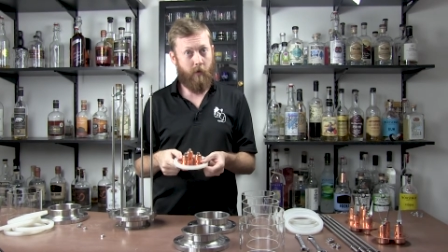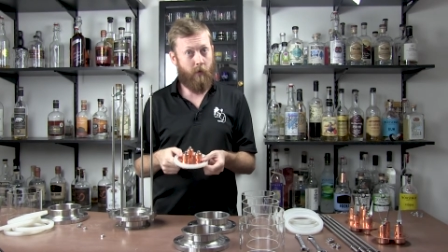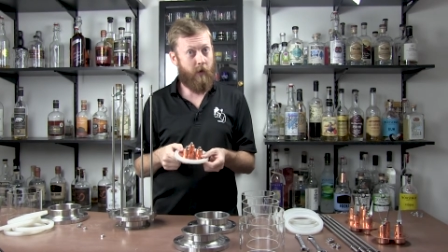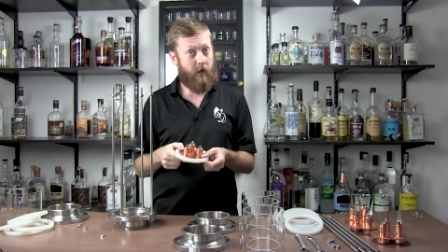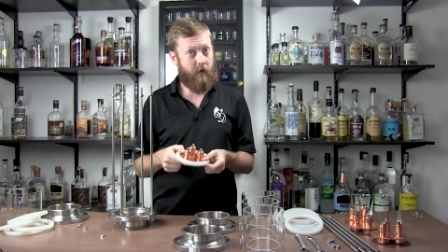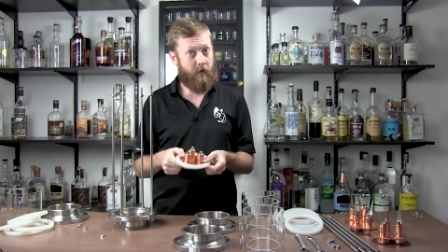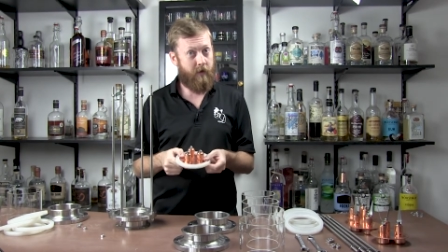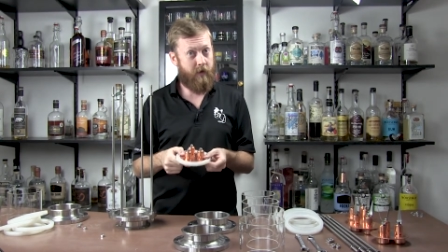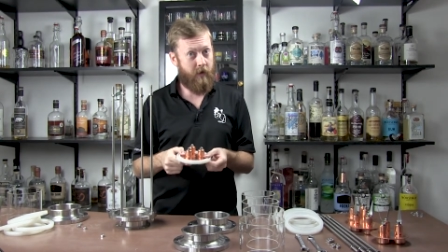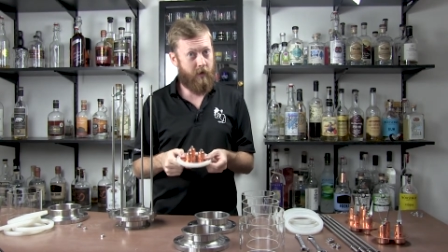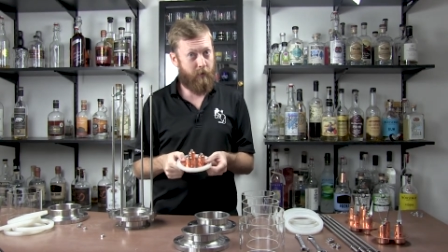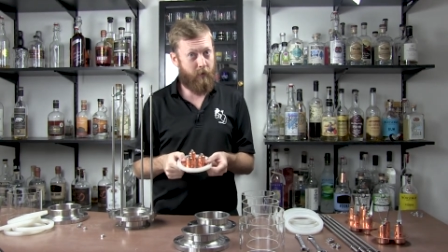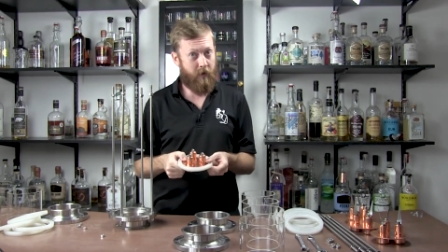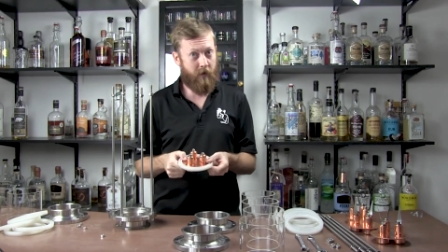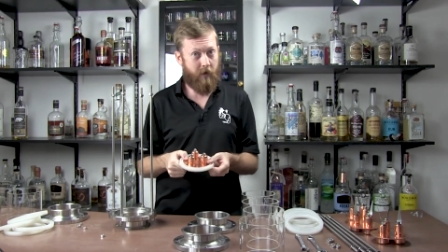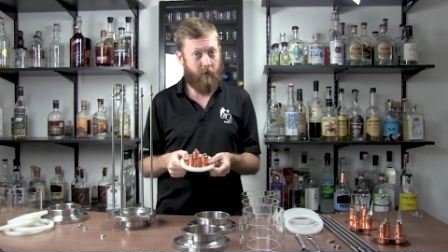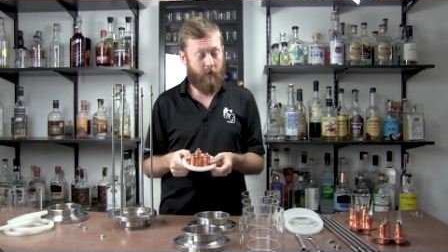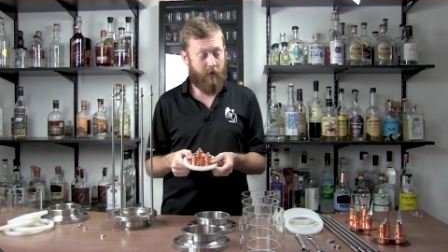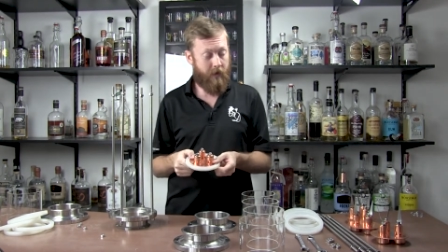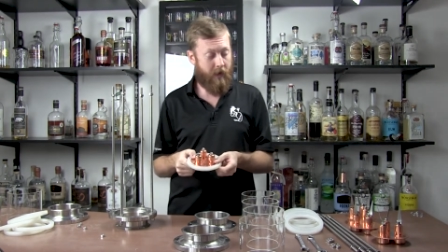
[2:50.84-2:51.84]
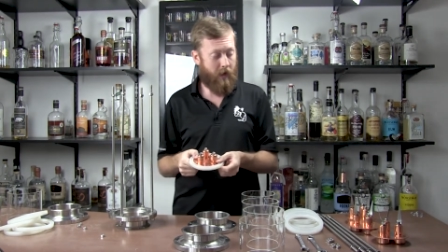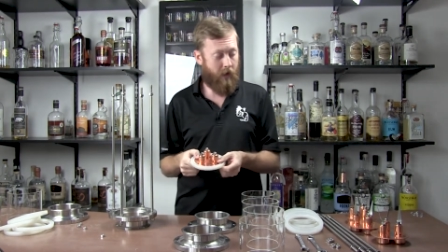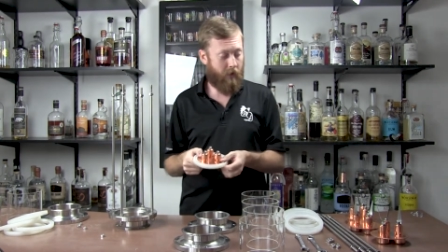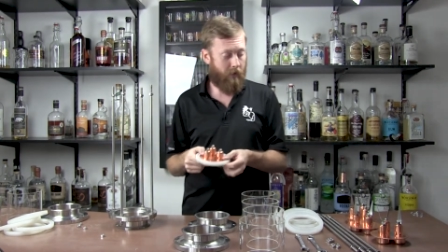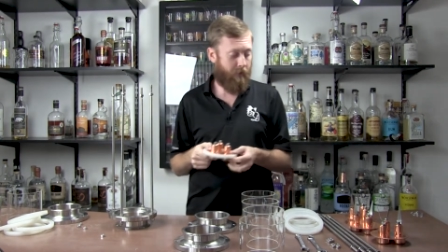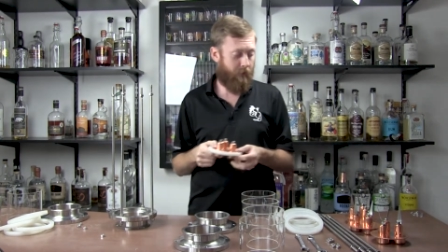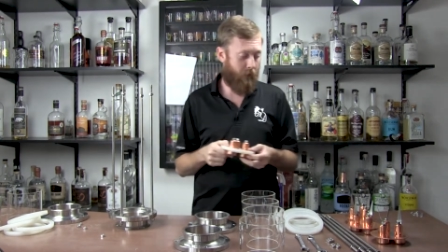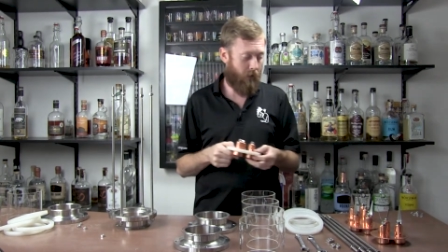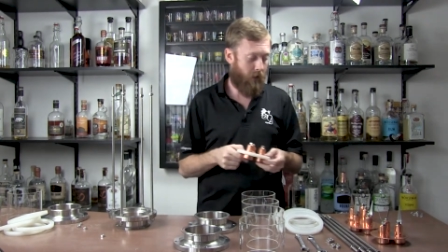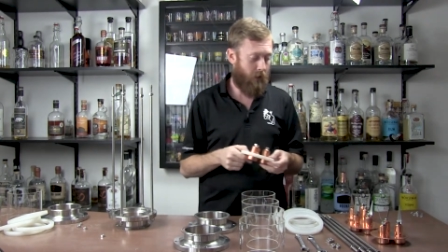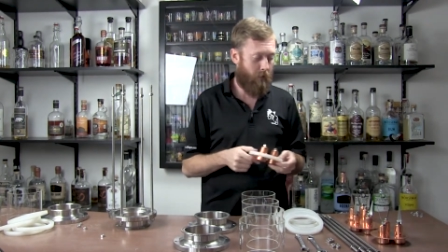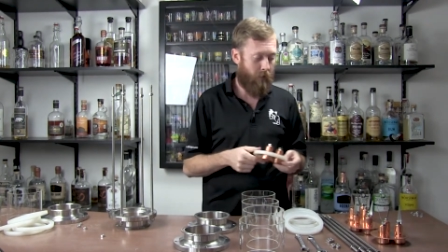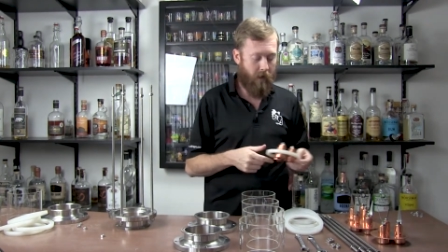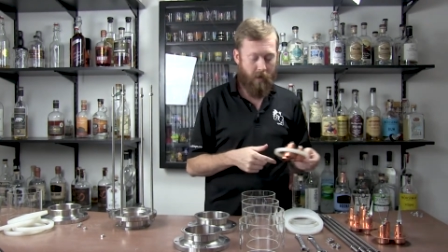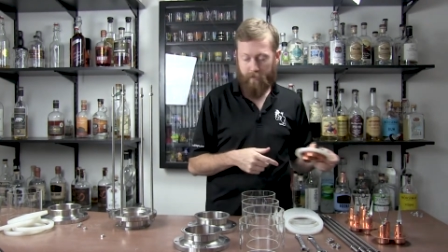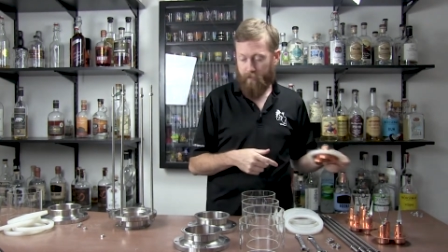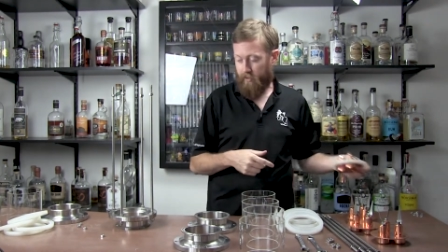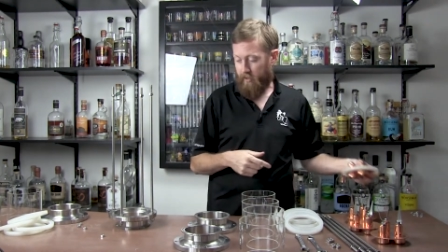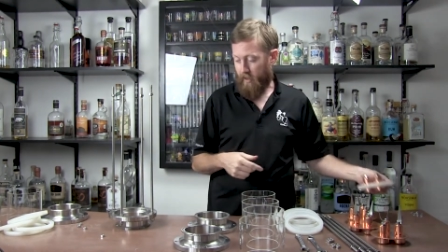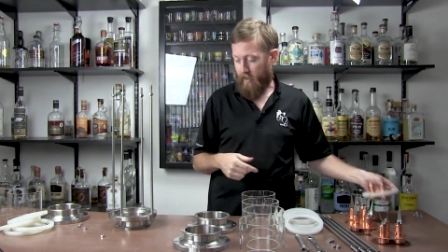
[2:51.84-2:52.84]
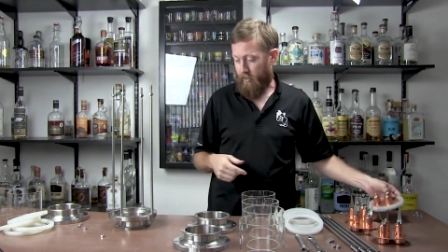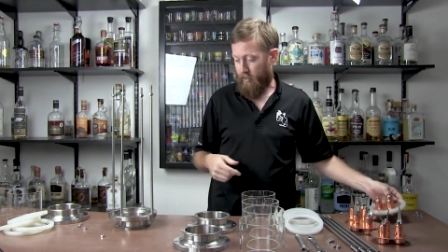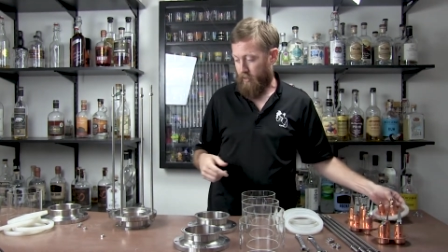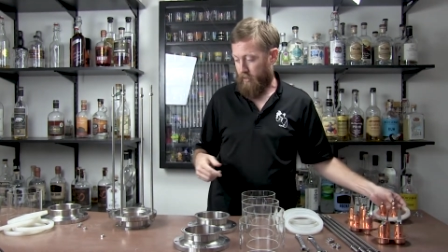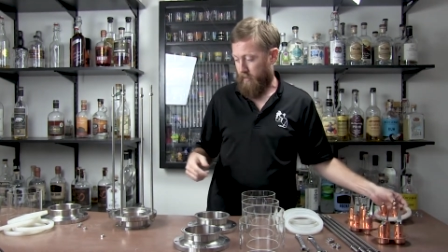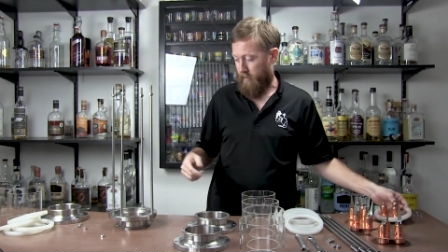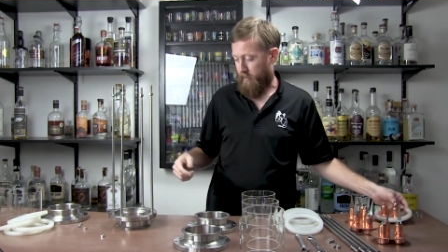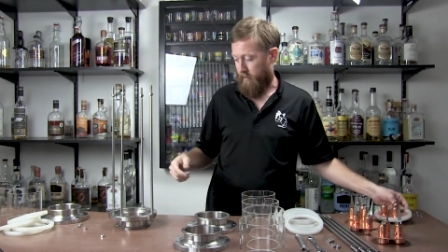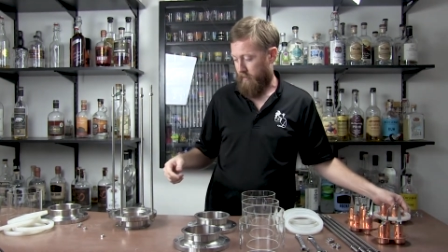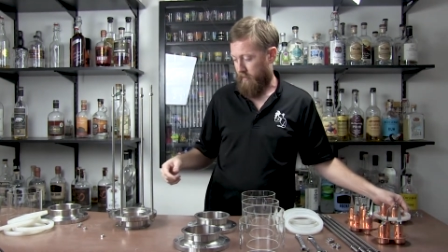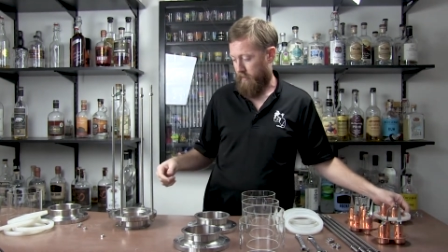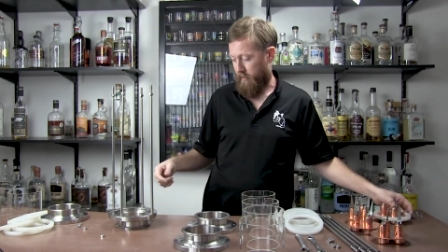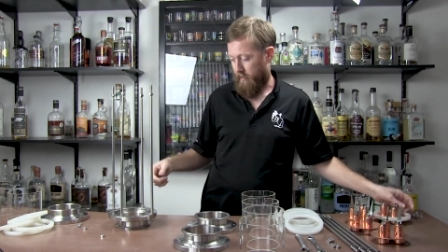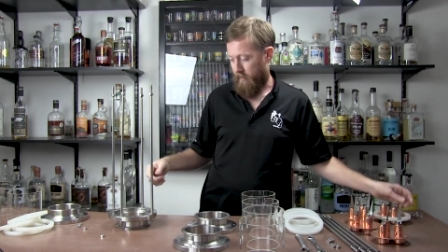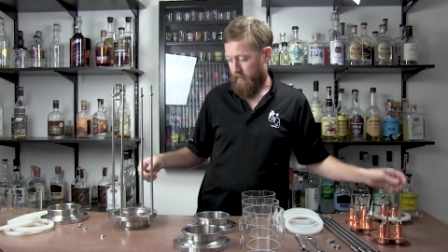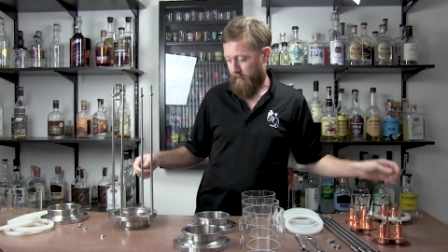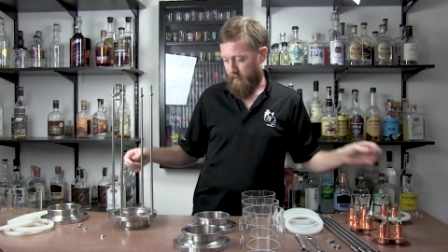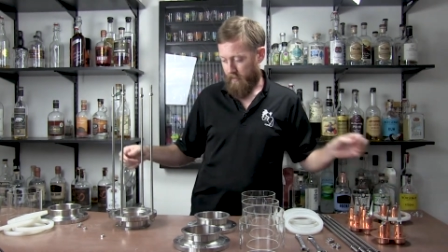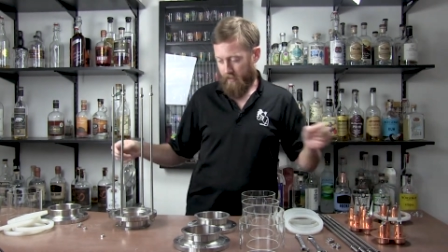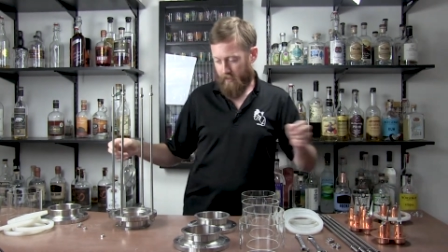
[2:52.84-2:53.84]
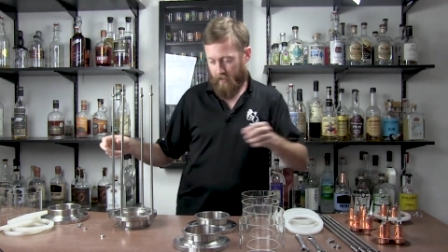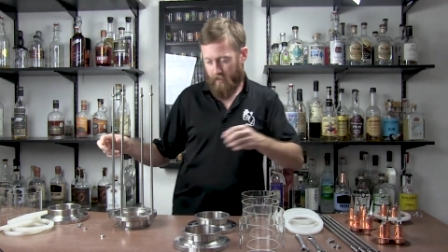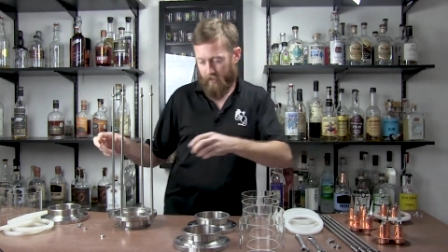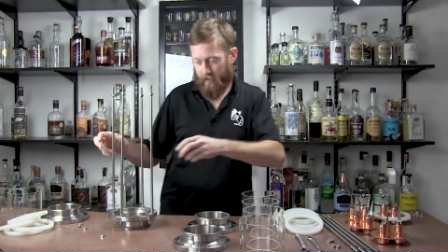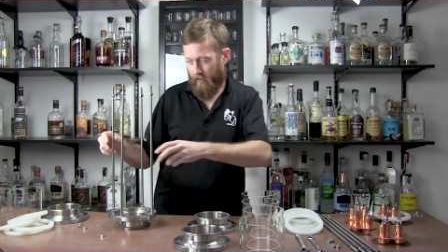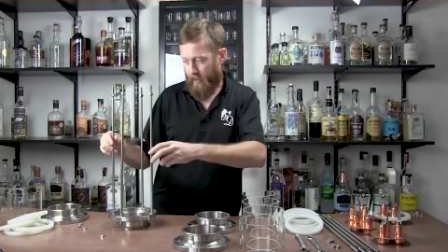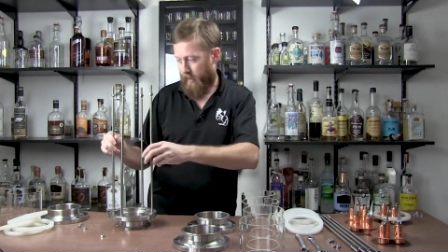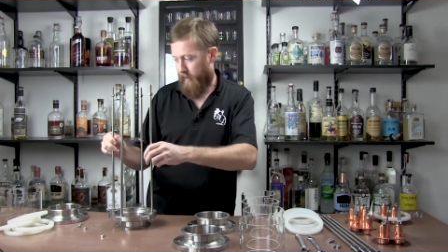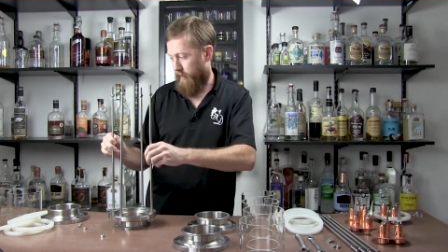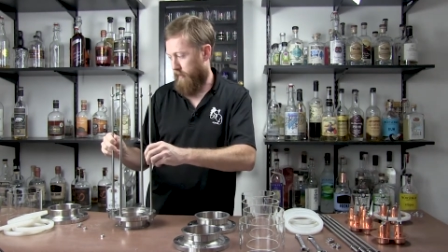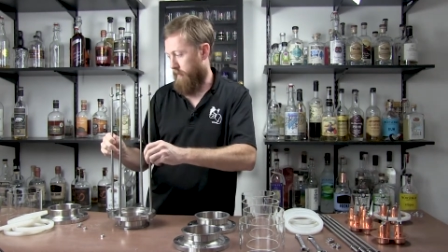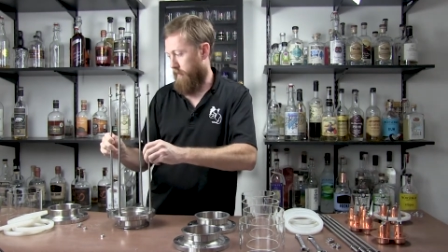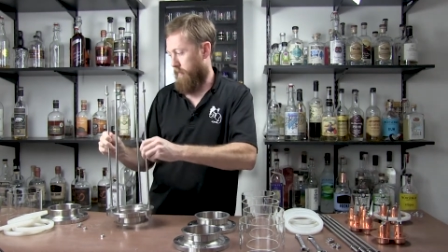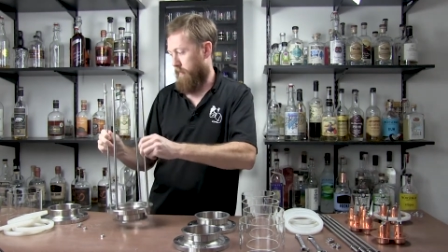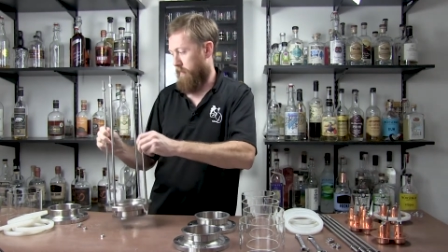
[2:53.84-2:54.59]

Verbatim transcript: that we use this plate without for our bottom section. Alright.